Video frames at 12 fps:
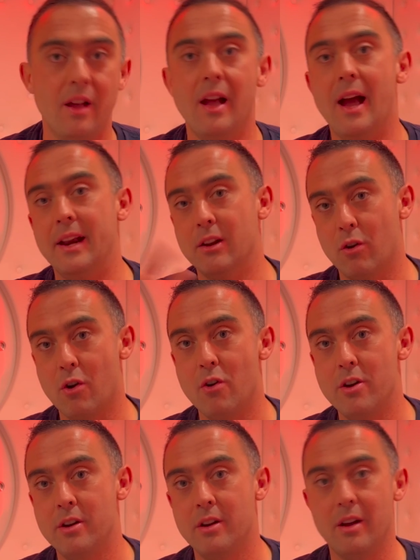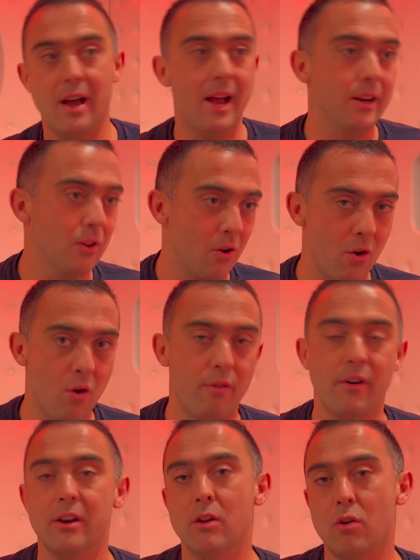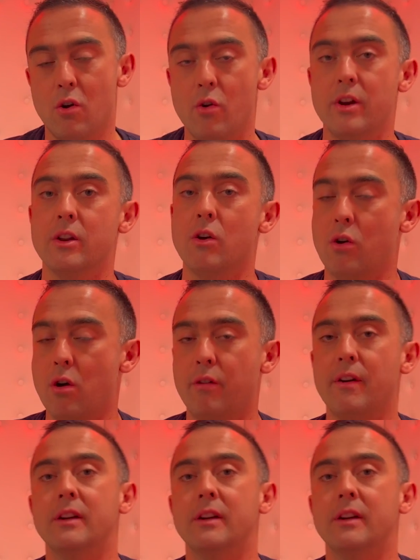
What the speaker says: and log on and log off, and log on and log off,